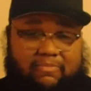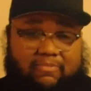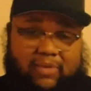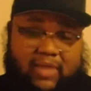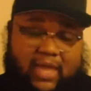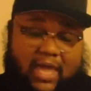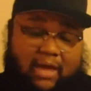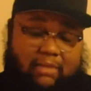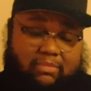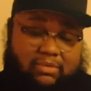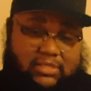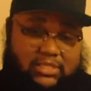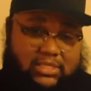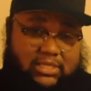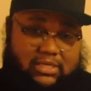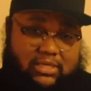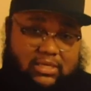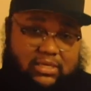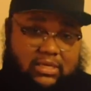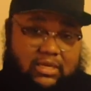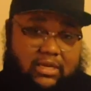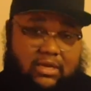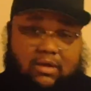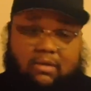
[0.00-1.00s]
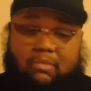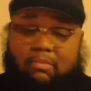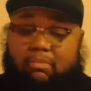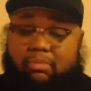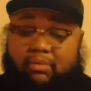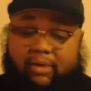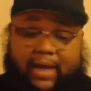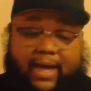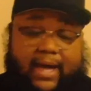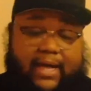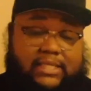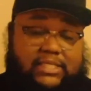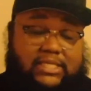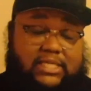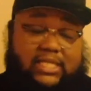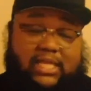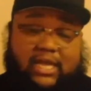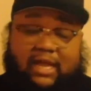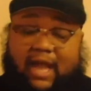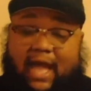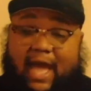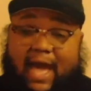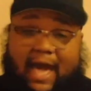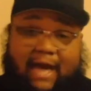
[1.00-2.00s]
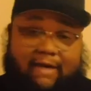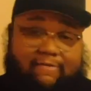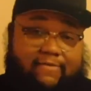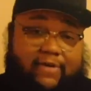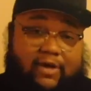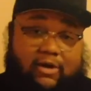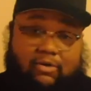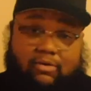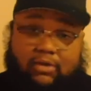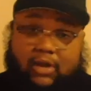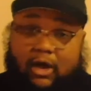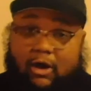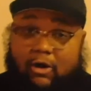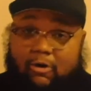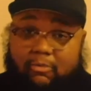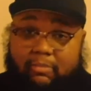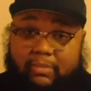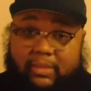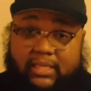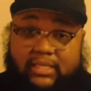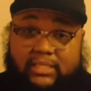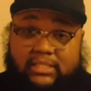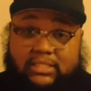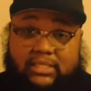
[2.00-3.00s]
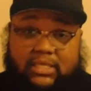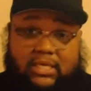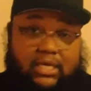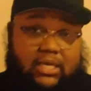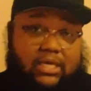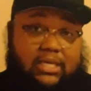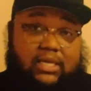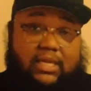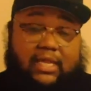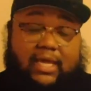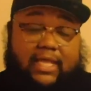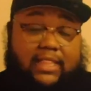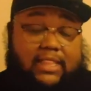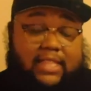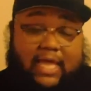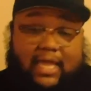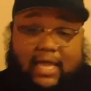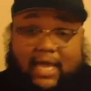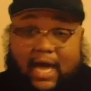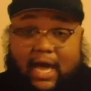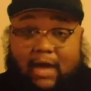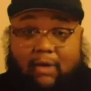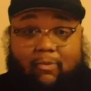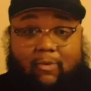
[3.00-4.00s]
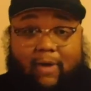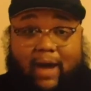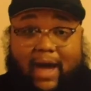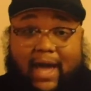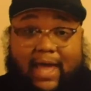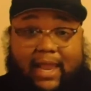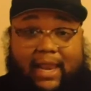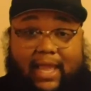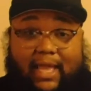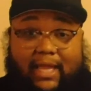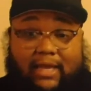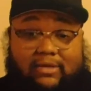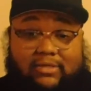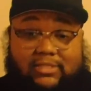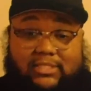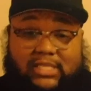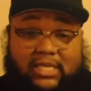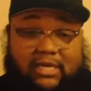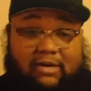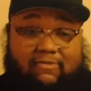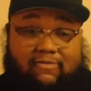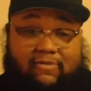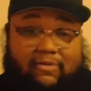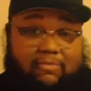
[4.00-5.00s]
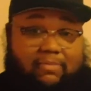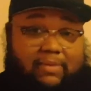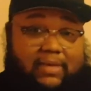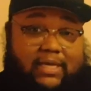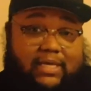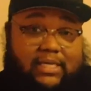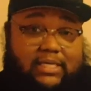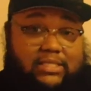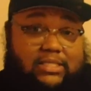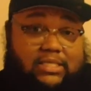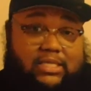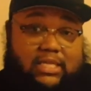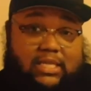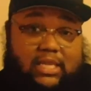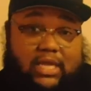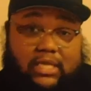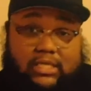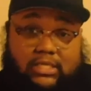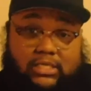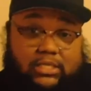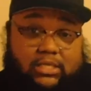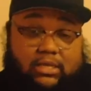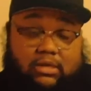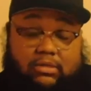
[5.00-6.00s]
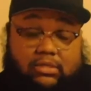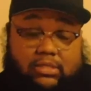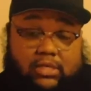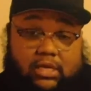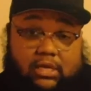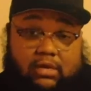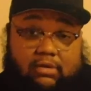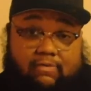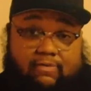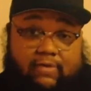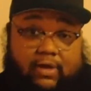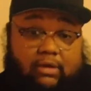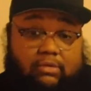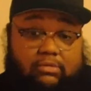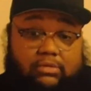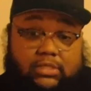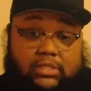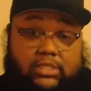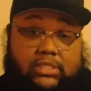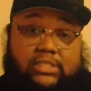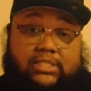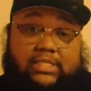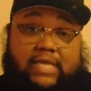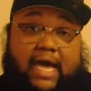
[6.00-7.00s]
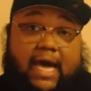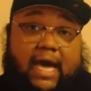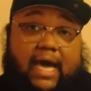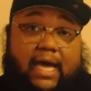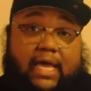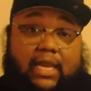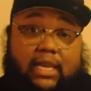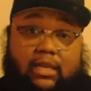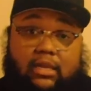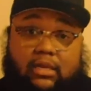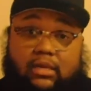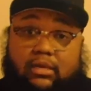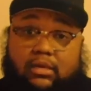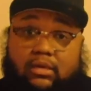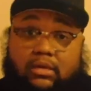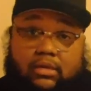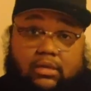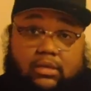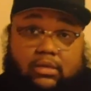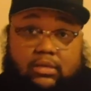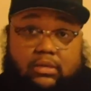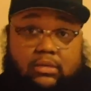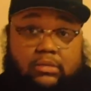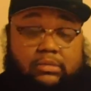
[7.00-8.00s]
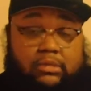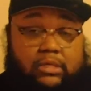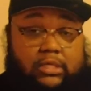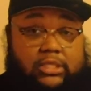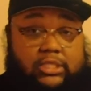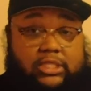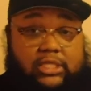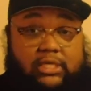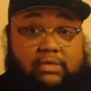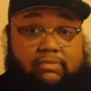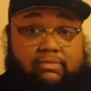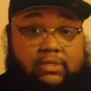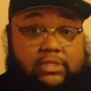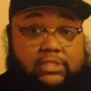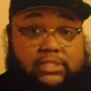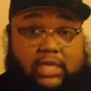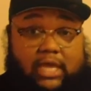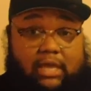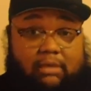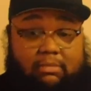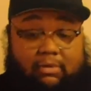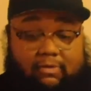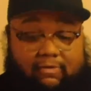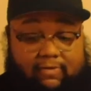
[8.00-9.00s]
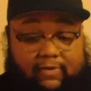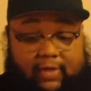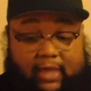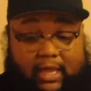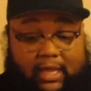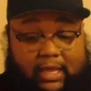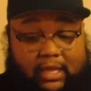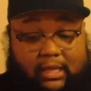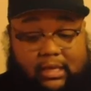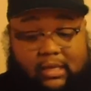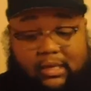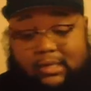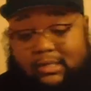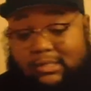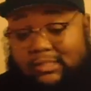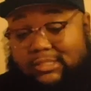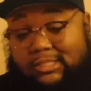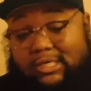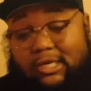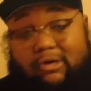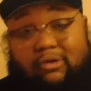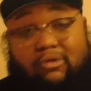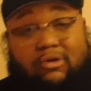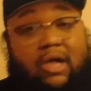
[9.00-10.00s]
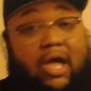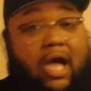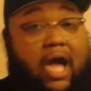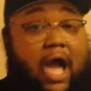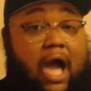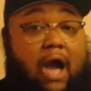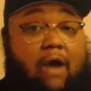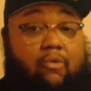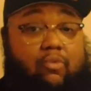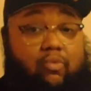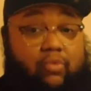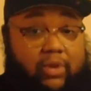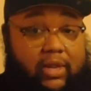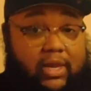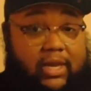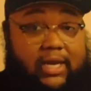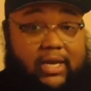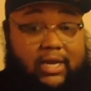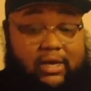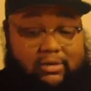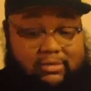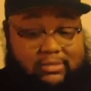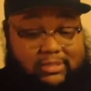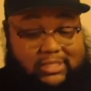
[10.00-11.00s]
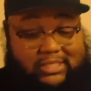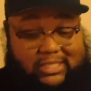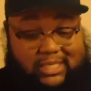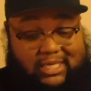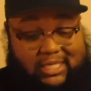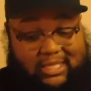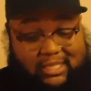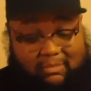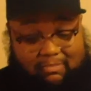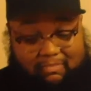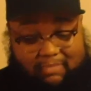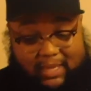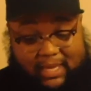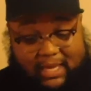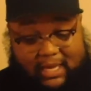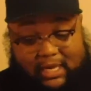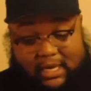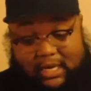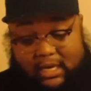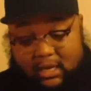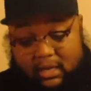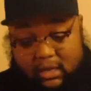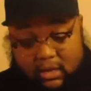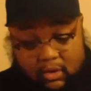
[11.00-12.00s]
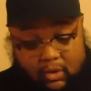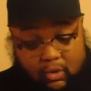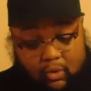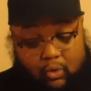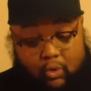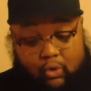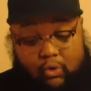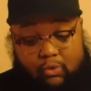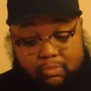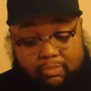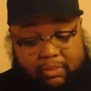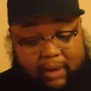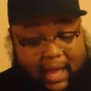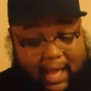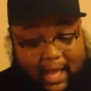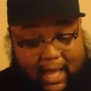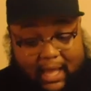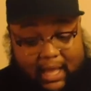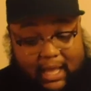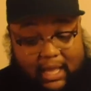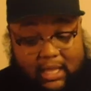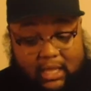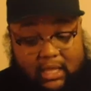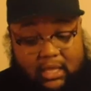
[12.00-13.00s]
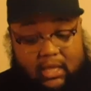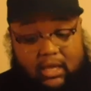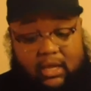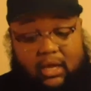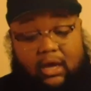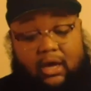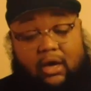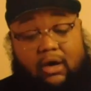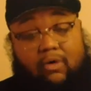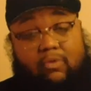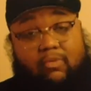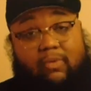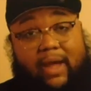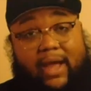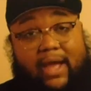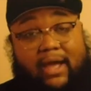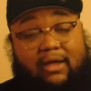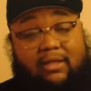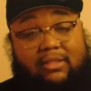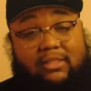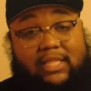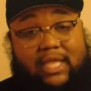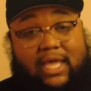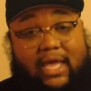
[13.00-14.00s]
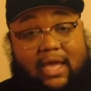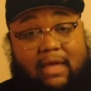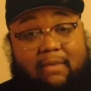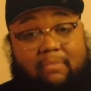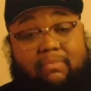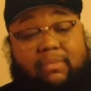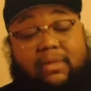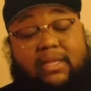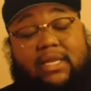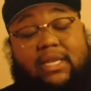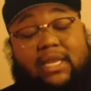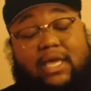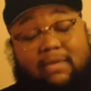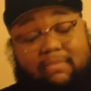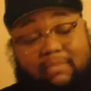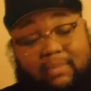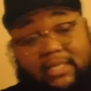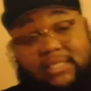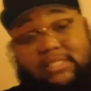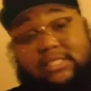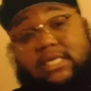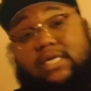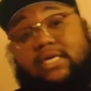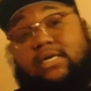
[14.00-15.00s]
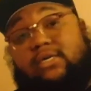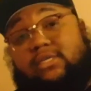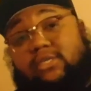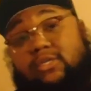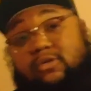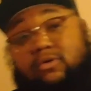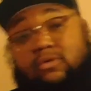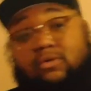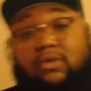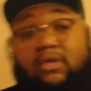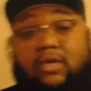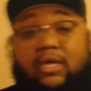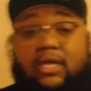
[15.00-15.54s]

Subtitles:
be able to brag to their iPhone homies that they got wide angle selfie, because then they just going to turn the phone to the side and achieve the same effect. So I really don't see the big hoopla around that, but let me tell you,